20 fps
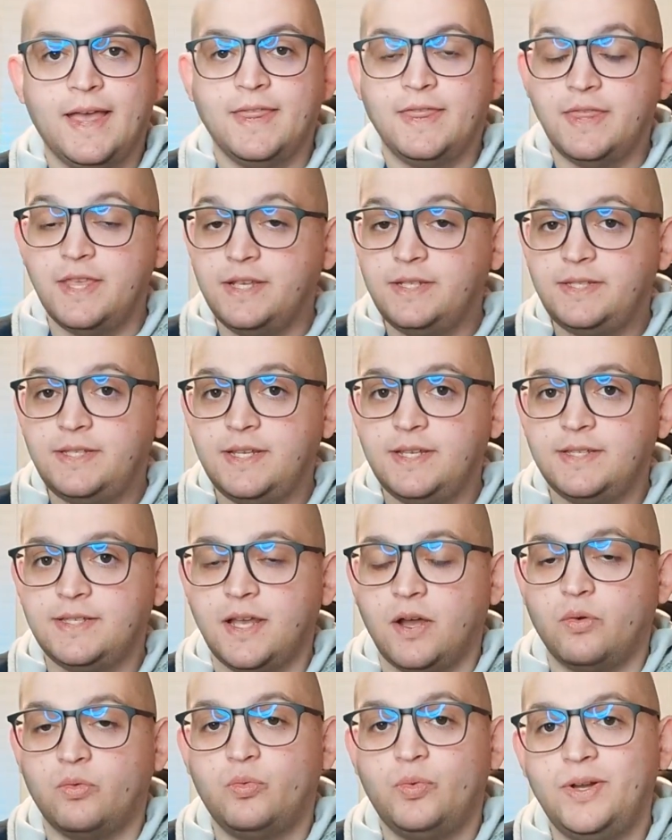This is
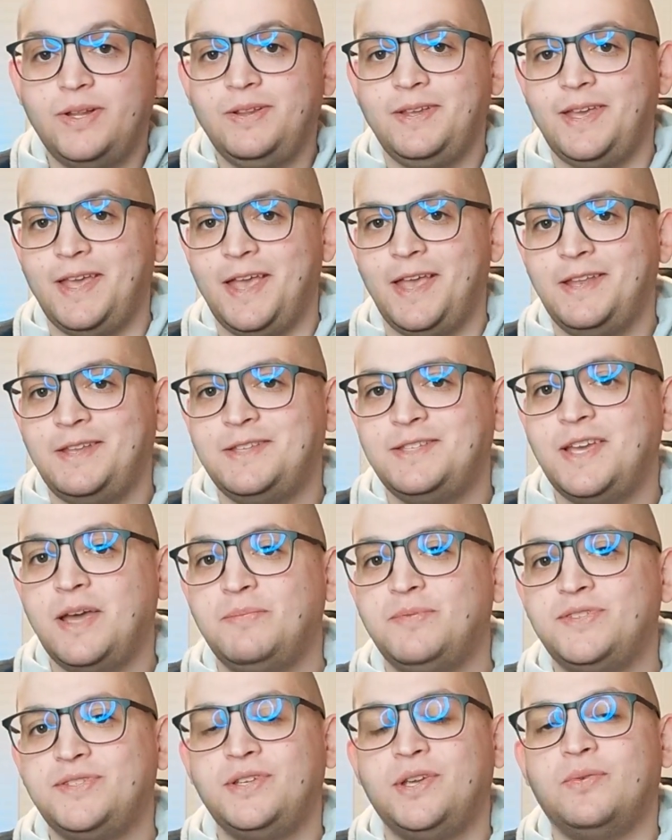a really
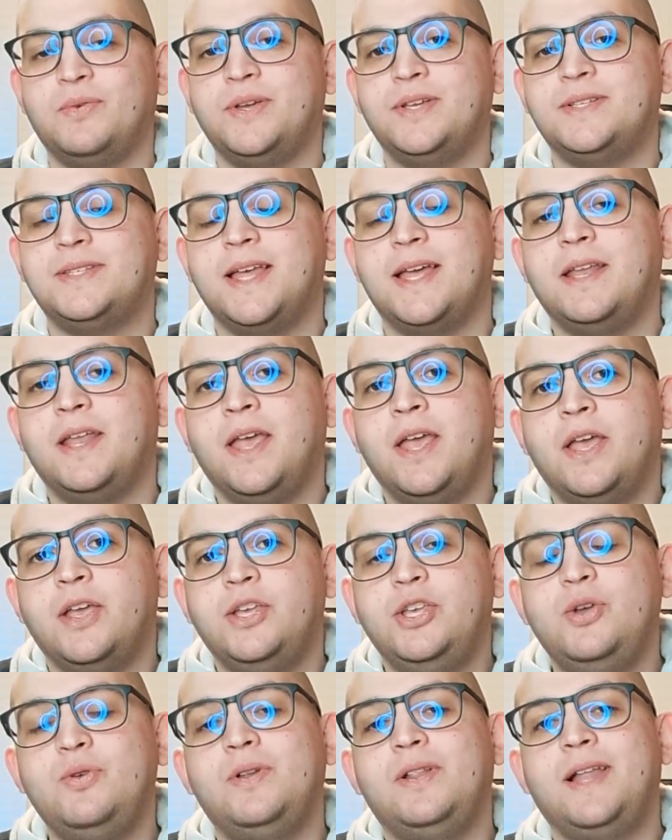in-depth series that
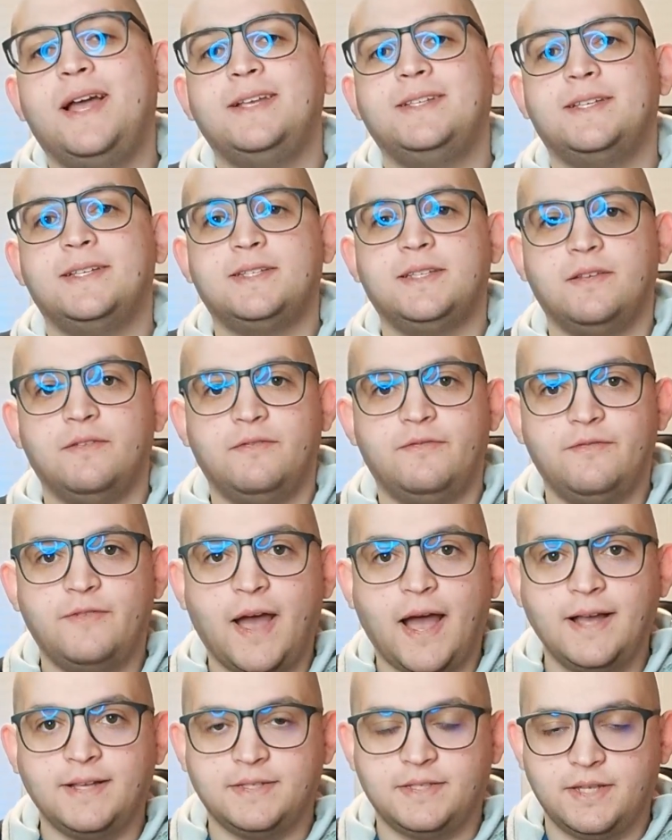utilizes the
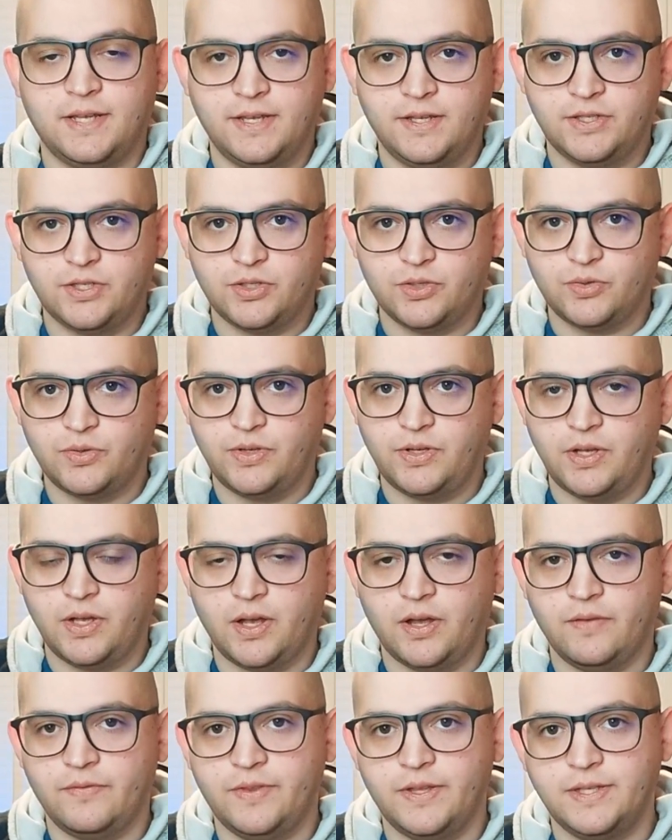vast history
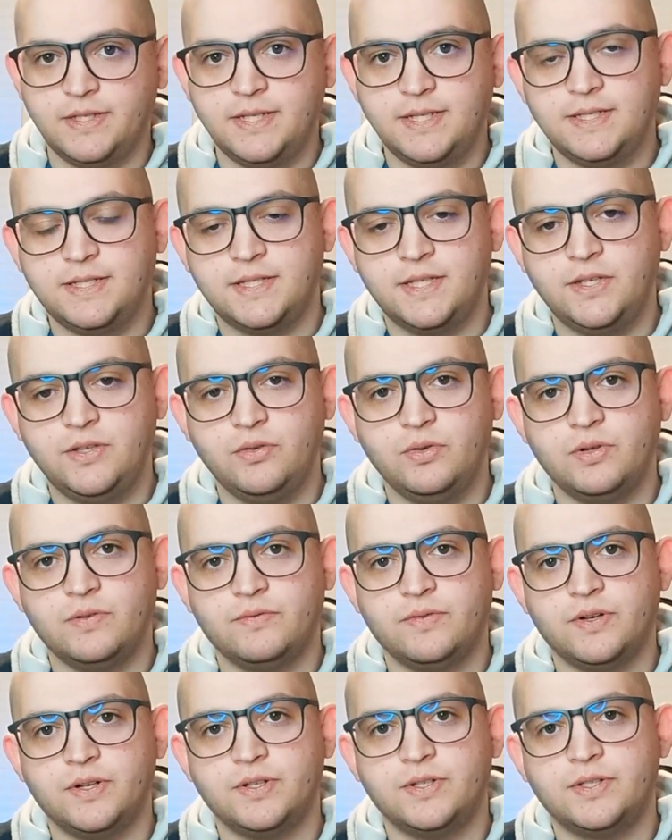of the DC
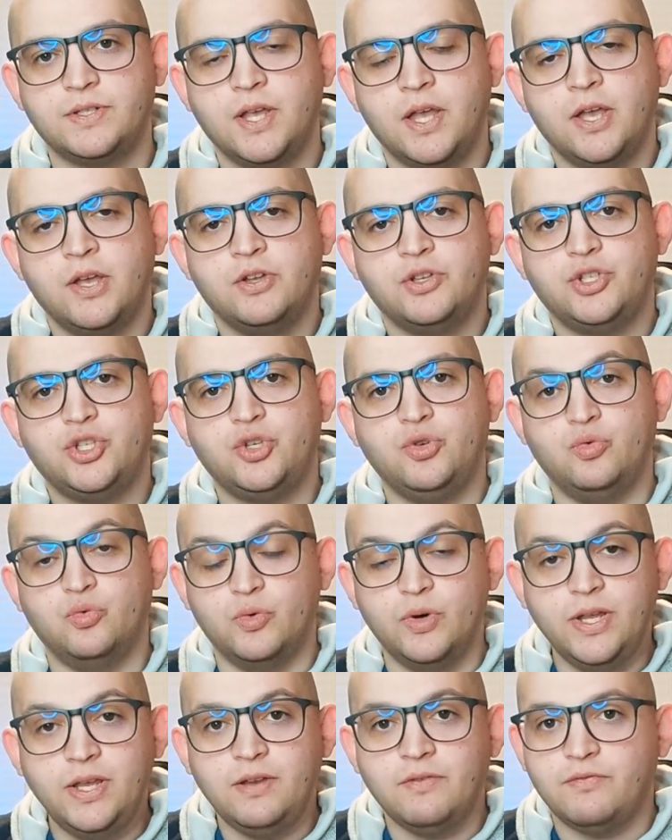Universe to
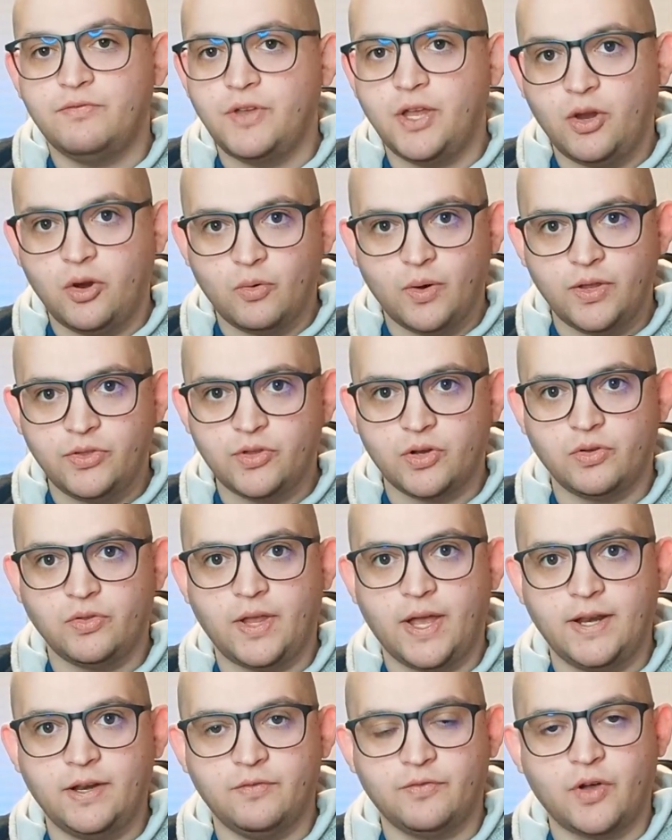reinvigorate their
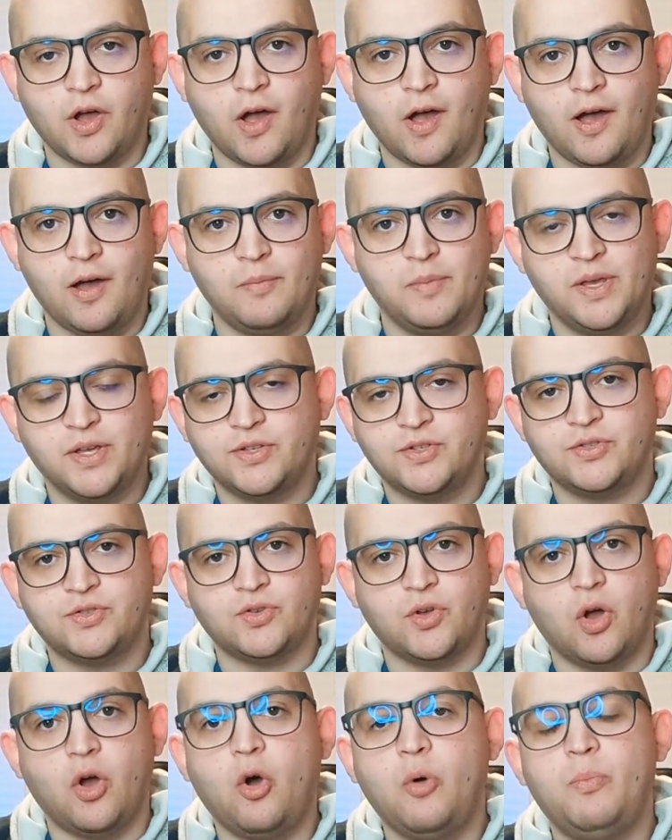line of comics,
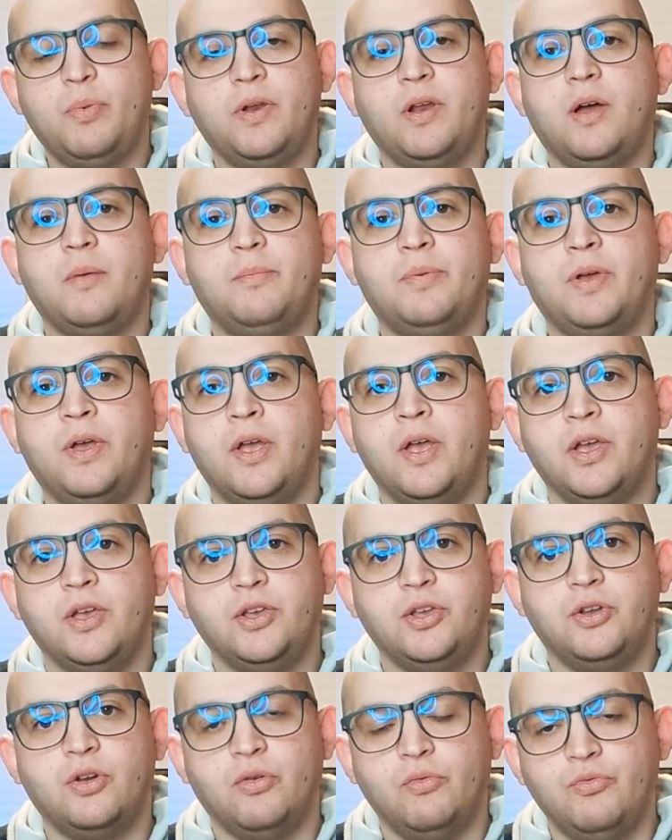open up,
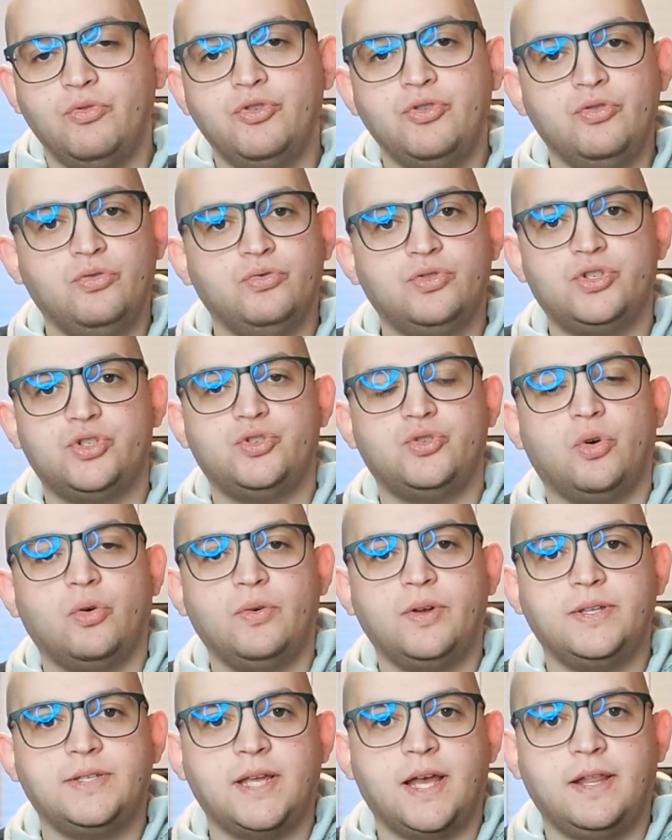you know, new
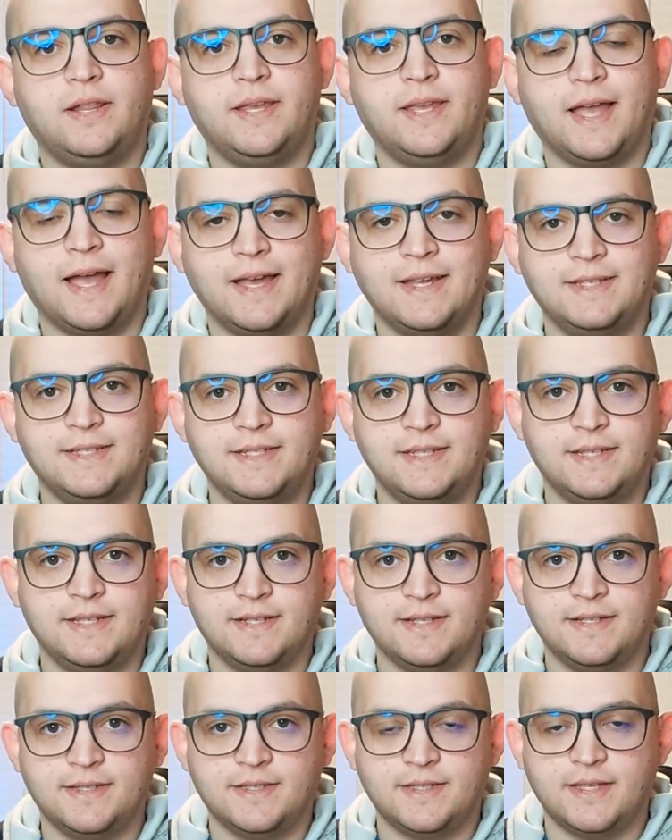storytelling
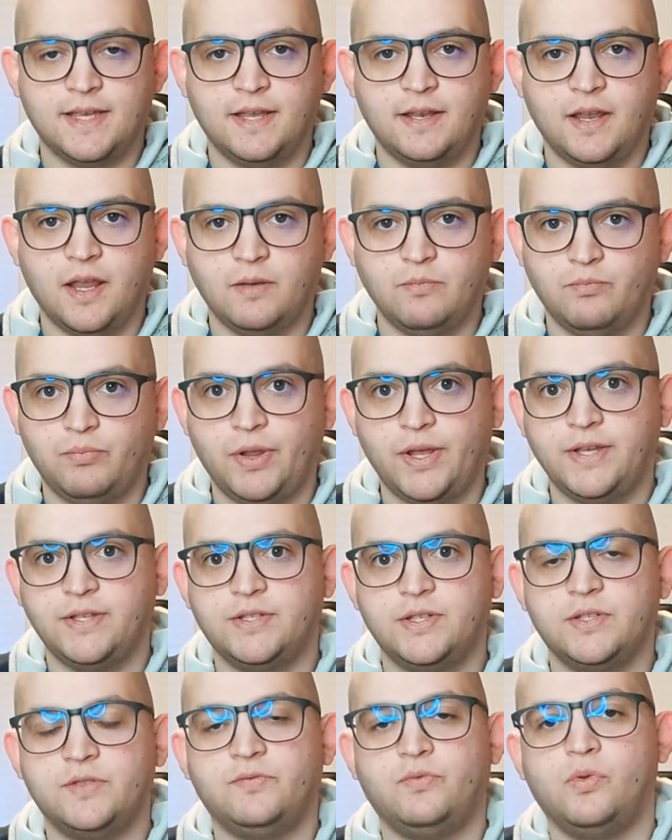ideas and
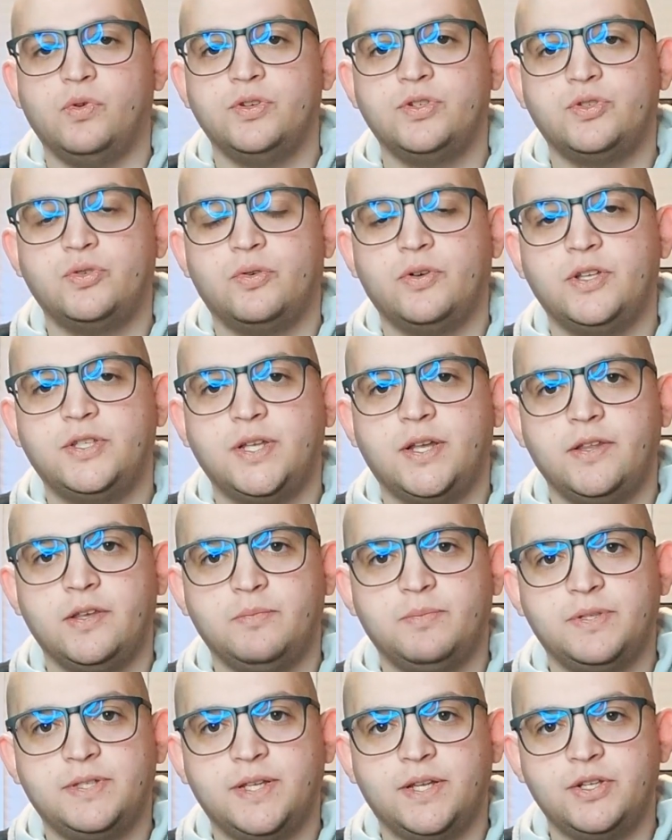places for storytelling
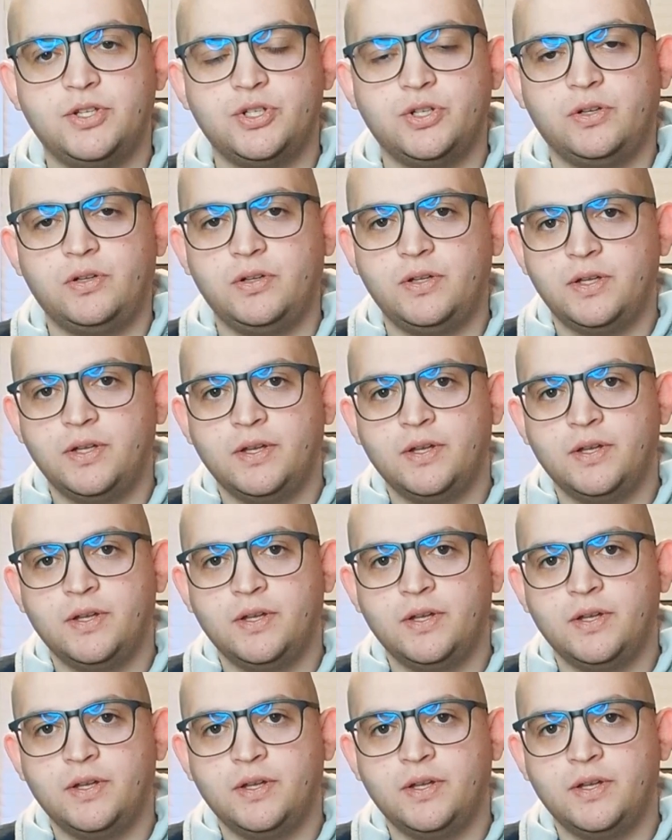potential.